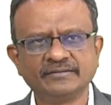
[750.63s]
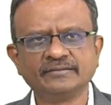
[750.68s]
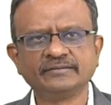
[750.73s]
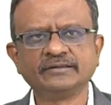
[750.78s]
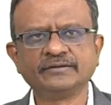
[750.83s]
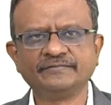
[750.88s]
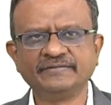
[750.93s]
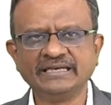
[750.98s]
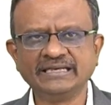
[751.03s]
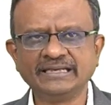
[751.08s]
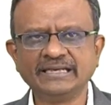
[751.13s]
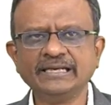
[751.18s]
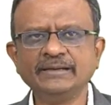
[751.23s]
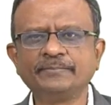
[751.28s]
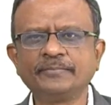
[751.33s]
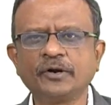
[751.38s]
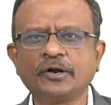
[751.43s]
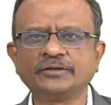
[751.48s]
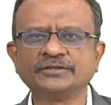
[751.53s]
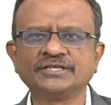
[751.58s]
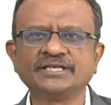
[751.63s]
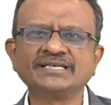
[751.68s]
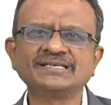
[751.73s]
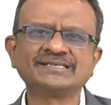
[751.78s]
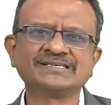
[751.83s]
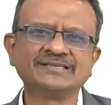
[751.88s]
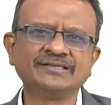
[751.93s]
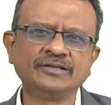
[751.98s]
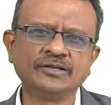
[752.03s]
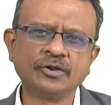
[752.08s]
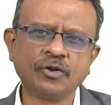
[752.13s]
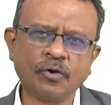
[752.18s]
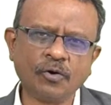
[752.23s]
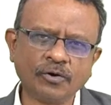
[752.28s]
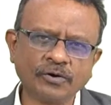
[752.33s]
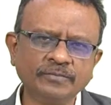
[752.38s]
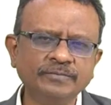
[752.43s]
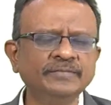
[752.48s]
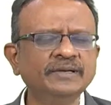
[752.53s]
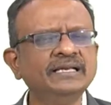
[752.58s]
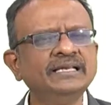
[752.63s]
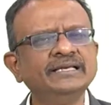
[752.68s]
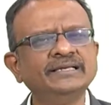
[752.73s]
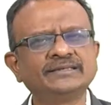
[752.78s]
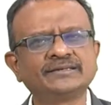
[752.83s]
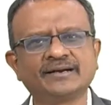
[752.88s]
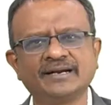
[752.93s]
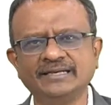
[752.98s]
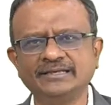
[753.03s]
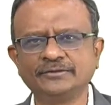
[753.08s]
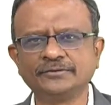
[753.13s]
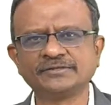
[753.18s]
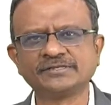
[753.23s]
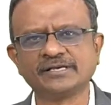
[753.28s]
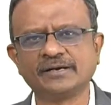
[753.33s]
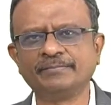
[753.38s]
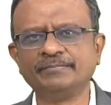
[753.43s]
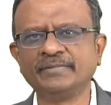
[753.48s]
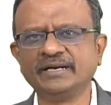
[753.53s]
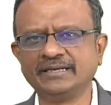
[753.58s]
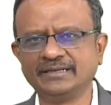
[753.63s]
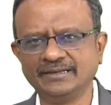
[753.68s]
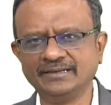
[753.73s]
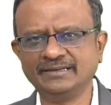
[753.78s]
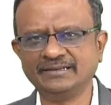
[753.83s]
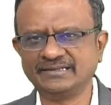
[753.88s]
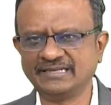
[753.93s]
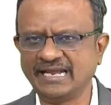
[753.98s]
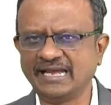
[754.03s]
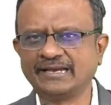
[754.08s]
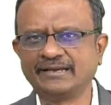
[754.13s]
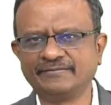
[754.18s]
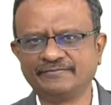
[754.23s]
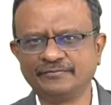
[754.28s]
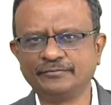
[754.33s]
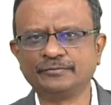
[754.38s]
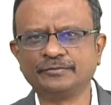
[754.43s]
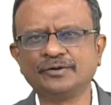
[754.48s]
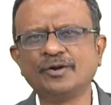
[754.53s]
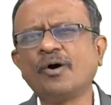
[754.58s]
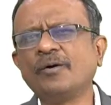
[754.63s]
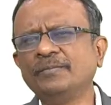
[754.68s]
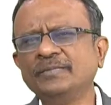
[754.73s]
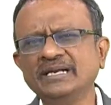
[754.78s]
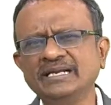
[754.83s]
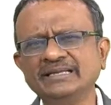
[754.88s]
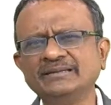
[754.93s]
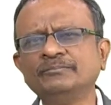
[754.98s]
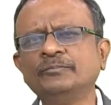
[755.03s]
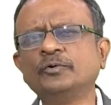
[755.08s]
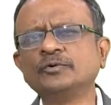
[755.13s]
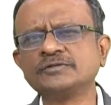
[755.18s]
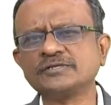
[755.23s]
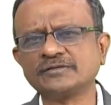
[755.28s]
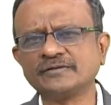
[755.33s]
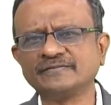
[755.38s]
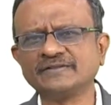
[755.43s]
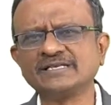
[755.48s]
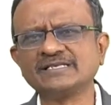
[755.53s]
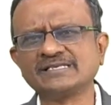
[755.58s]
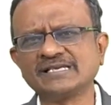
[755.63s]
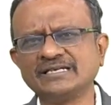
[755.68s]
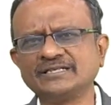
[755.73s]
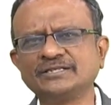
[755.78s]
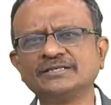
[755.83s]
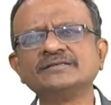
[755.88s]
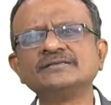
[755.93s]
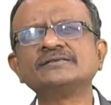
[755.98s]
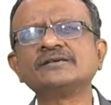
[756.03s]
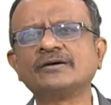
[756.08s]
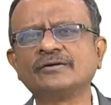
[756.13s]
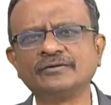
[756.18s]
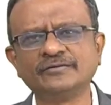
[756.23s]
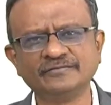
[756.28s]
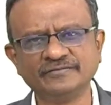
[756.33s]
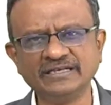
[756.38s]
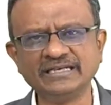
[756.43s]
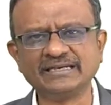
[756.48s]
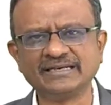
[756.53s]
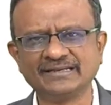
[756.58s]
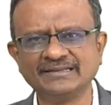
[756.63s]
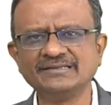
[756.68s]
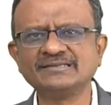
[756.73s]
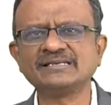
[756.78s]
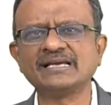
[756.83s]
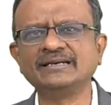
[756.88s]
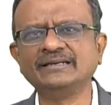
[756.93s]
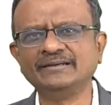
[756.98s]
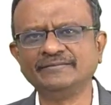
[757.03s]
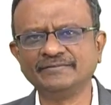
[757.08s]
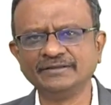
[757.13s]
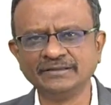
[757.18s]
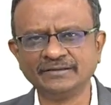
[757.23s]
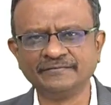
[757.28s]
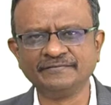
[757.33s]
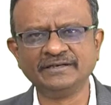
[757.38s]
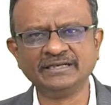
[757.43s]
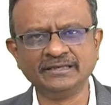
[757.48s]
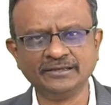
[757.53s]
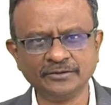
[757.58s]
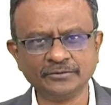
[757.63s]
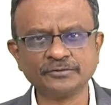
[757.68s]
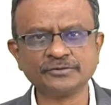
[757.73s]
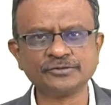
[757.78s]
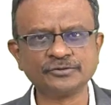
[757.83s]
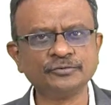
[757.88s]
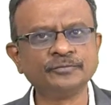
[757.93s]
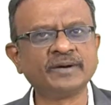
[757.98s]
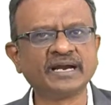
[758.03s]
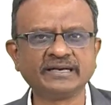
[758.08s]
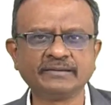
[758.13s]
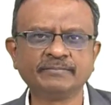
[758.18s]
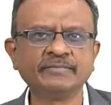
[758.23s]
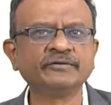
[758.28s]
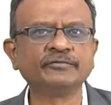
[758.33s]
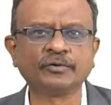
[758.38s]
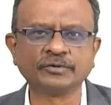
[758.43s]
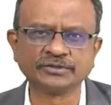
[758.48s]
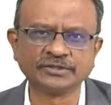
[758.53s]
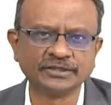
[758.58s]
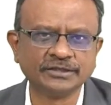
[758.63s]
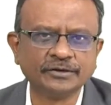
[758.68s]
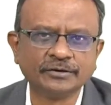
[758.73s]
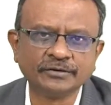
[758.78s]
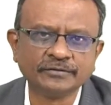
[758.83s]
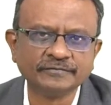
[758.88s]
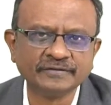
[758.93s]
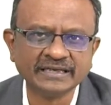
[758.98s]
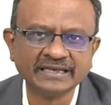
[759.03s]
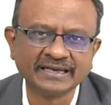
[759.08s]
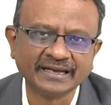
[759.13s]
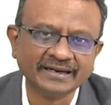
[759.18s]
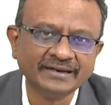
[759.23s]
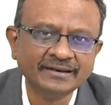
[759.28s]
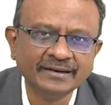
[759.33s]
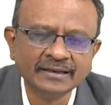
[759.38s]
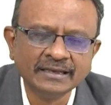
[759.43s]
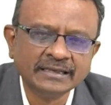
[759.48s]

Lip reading: the weekly projects, normally try to submit it. Like if you, normally most of the sessions are on weekends, and even the videos you might be watching on a weekend.